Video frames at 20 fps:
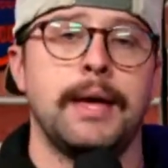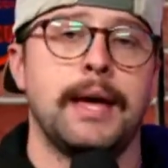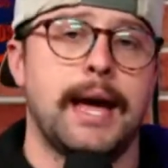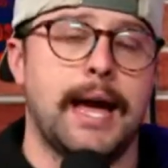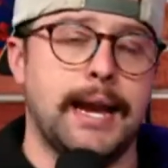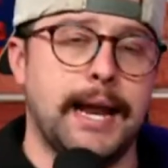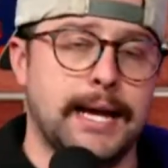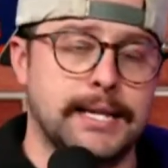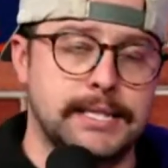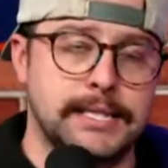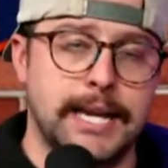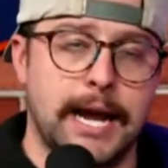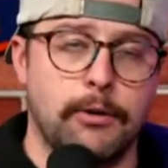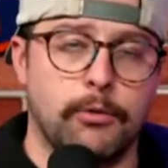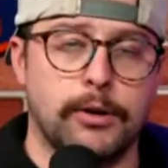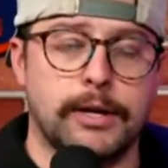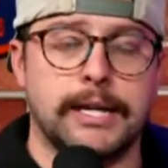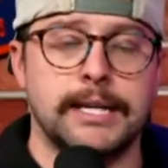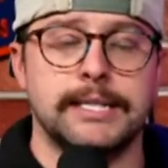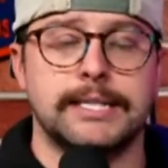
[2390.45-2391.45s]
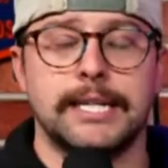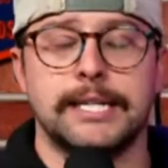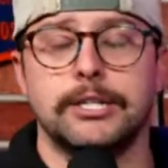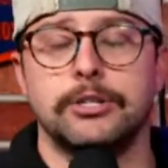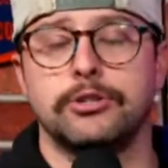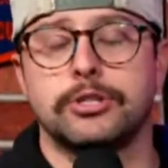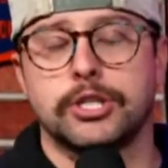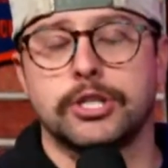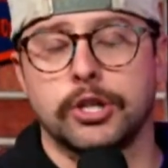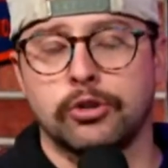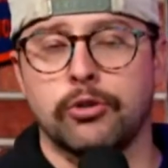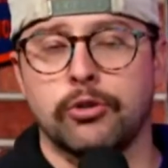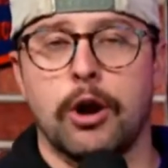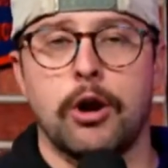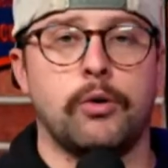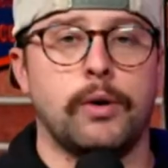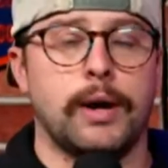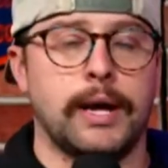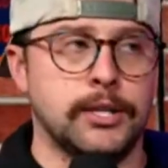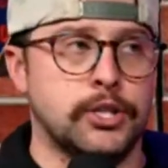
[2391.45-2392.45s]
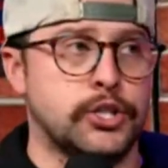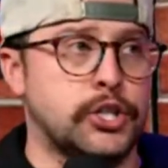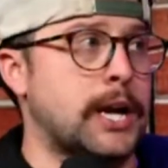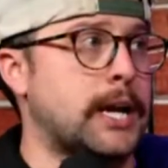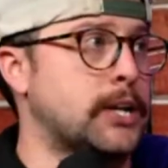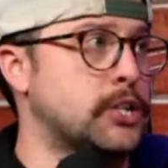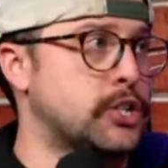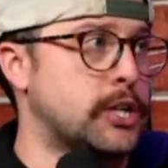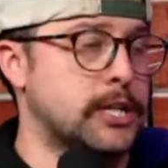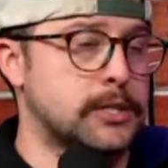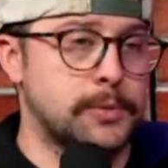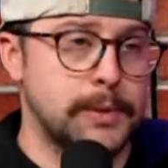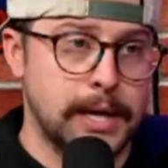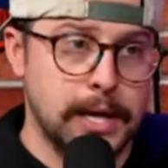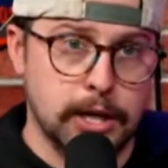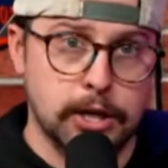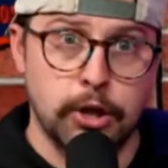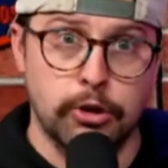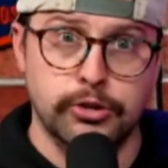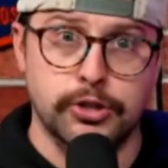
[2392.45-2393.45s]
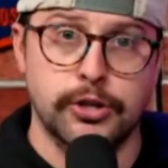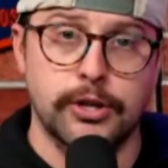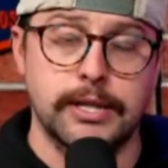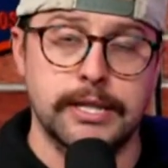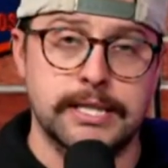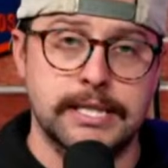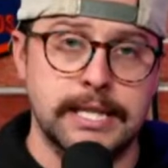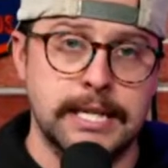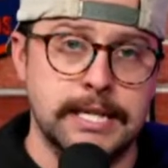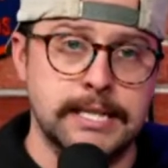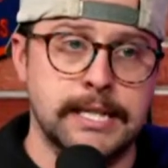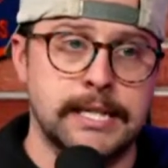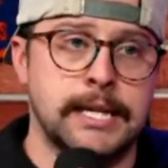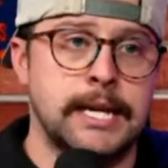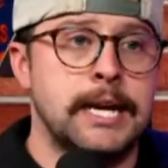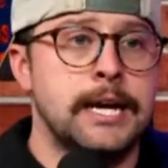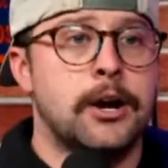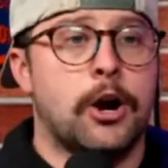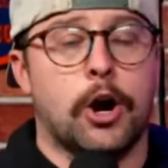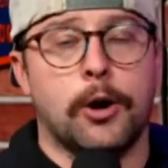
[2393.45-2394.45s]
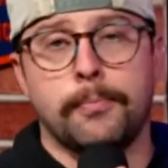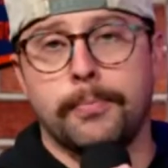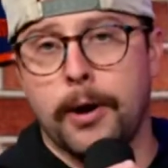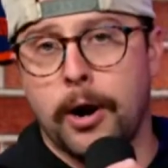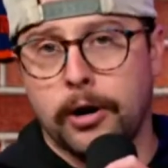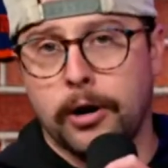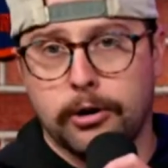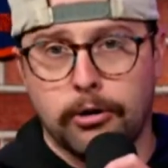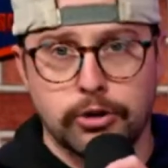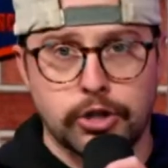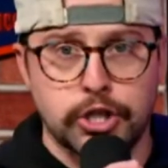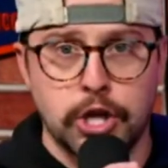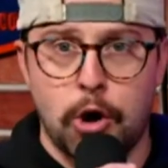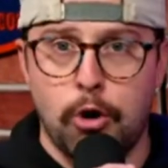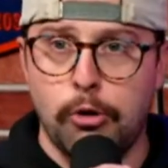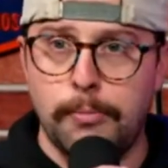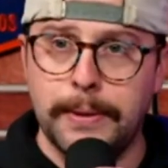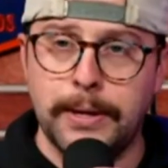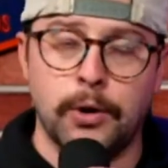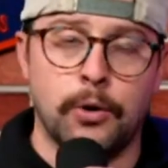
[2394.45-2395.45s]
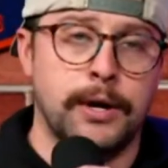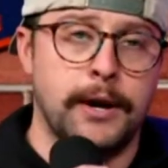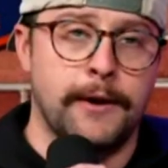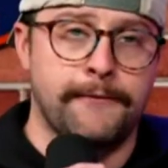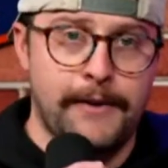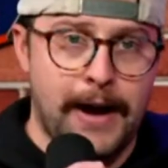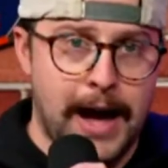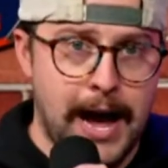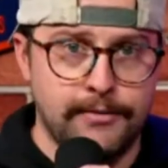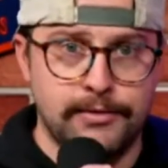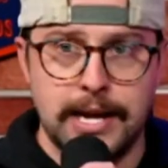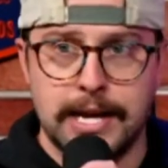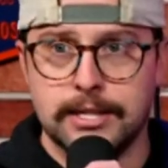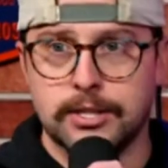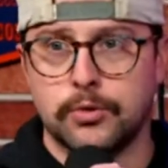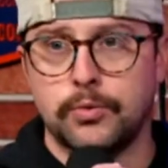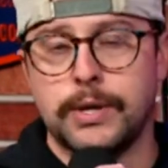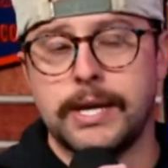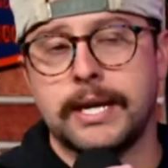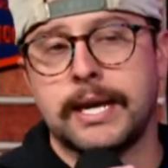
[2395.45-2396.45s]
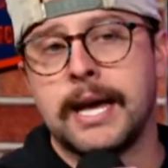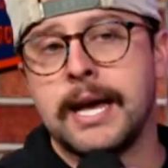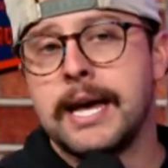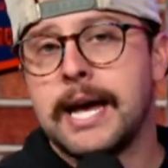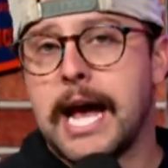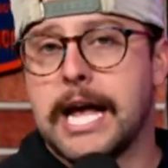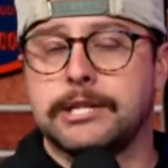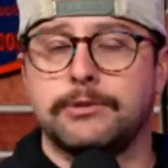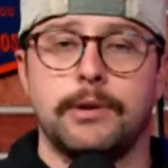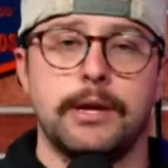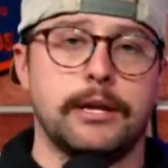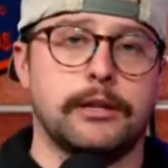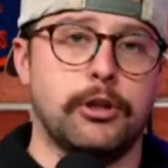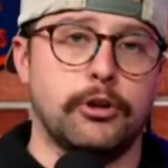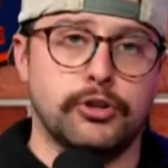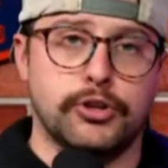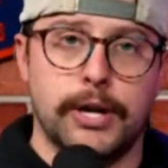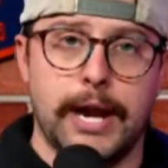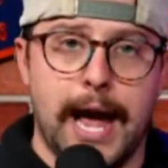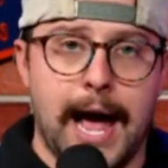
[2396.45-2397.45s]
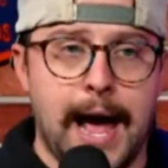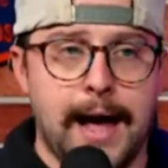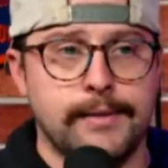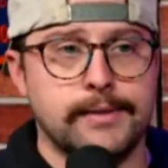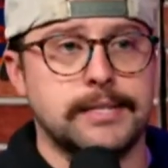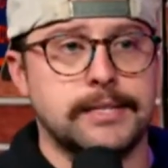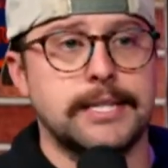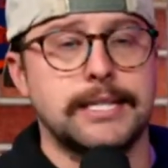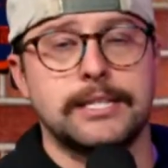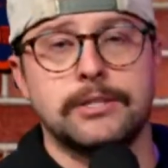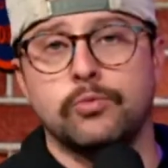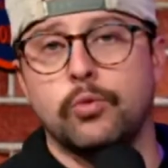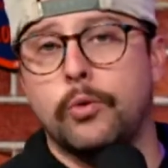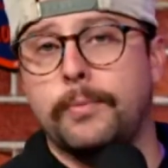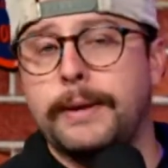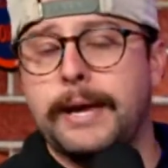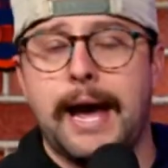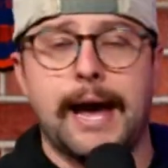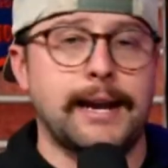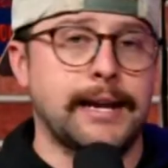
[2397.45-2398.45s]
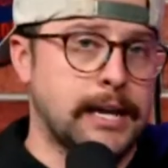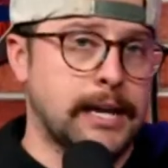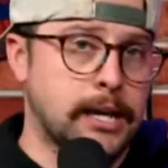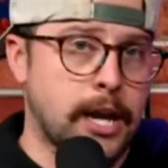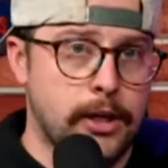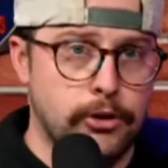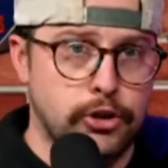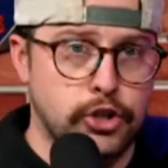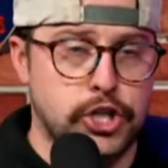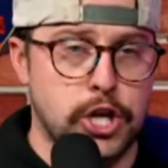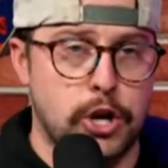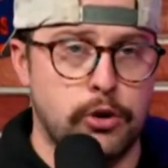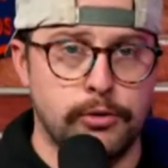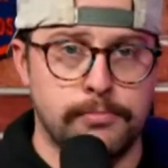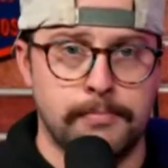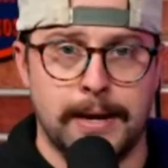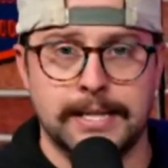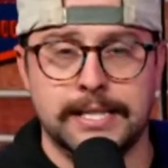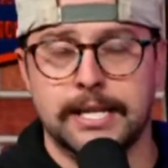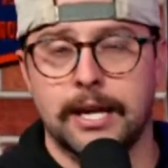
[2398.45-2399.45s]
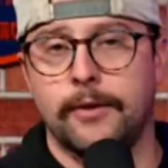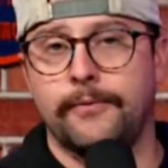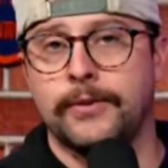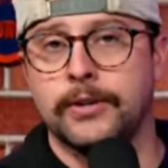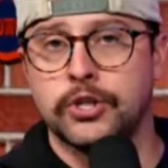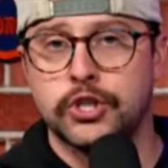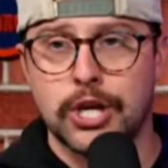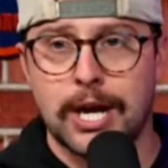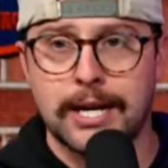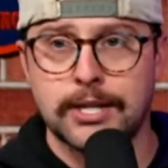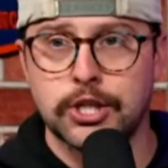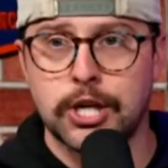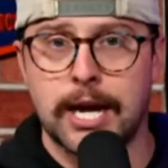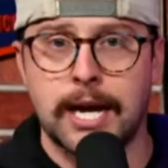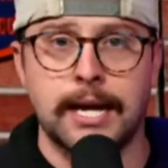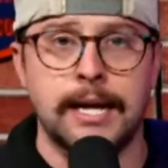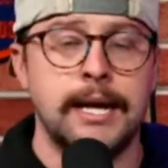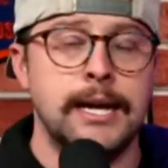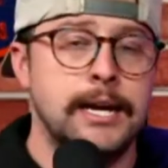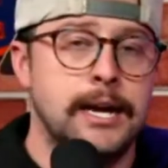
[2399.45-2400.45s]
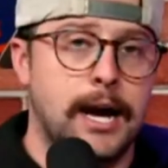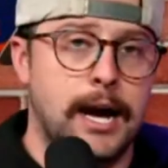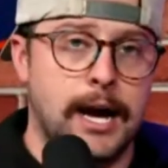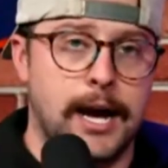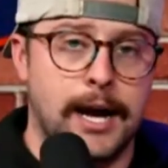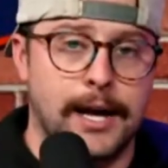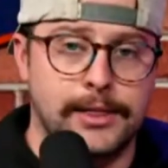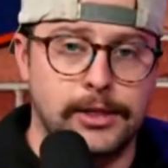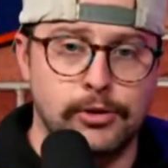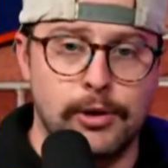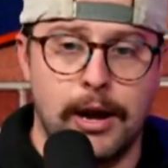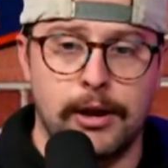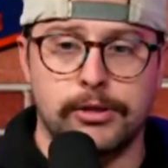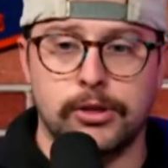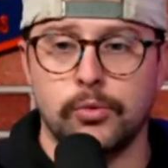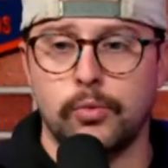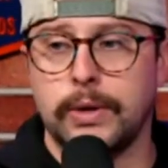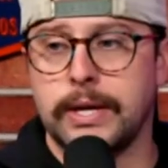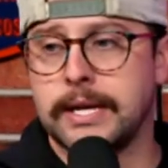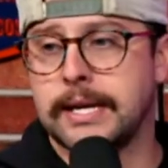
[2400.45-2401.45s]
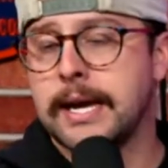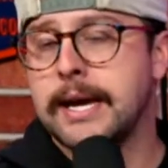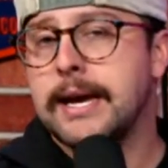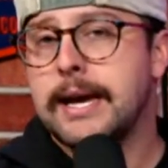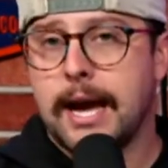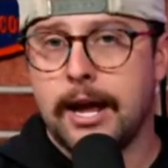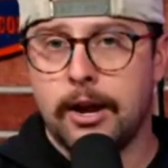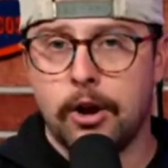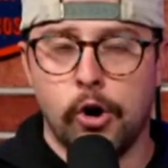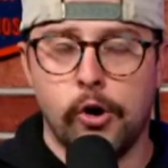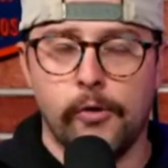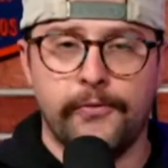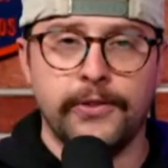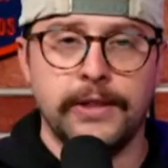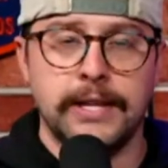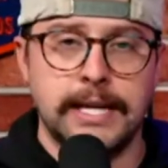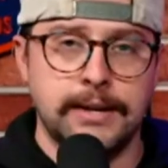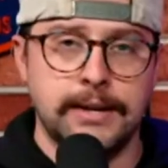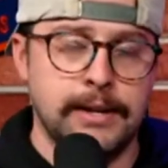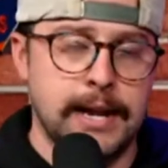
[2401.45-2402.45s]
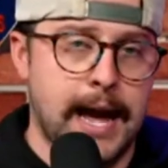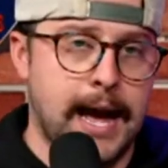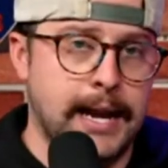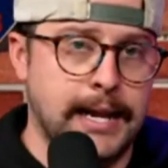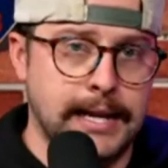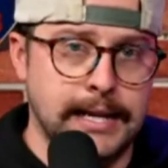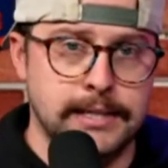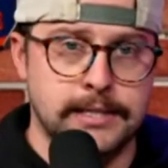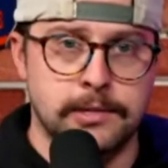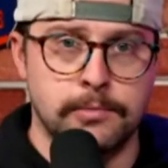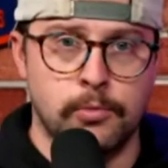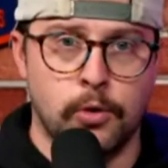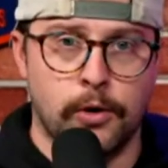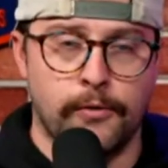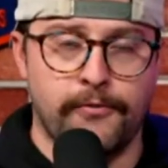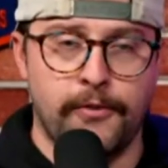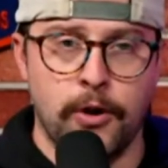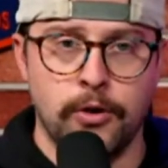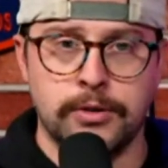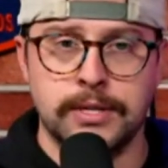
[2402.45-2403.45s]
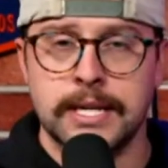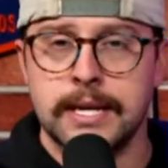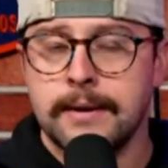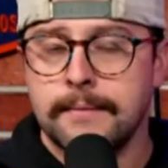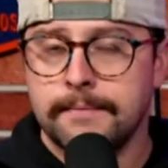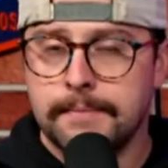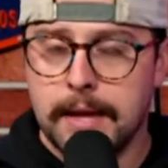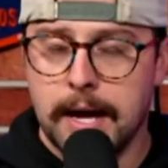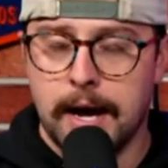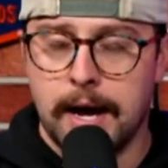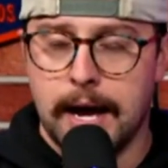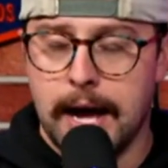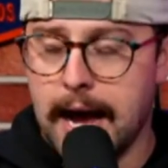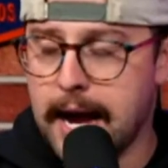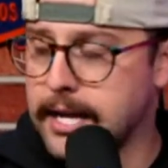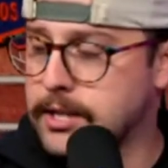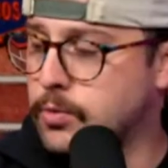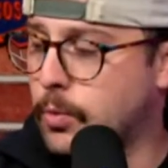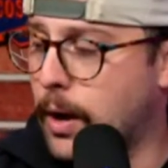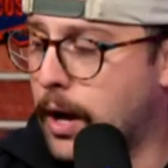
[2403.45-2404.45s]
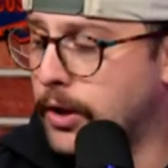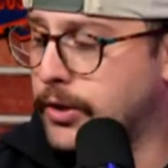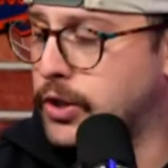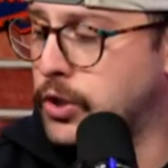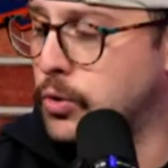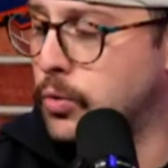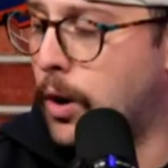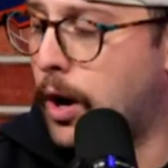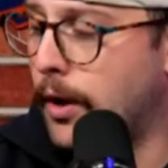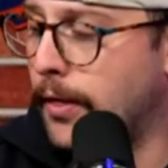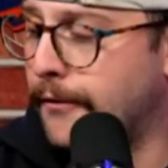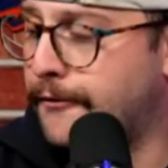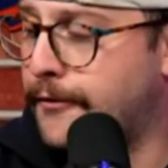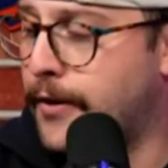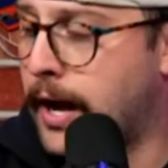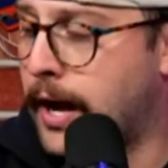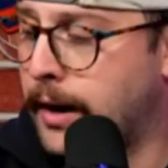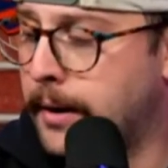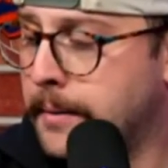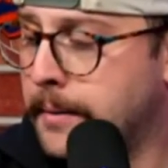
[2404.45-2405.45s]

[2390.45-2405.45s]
And as the network continues to grow and change, and as we get closer to the season, our Broncos show will be going to 5 days a week. As we get closer to Avs season, we'll be adding another show with myself and JJ throughout the week, and hopefully even adding in some more folks as well to all the fun.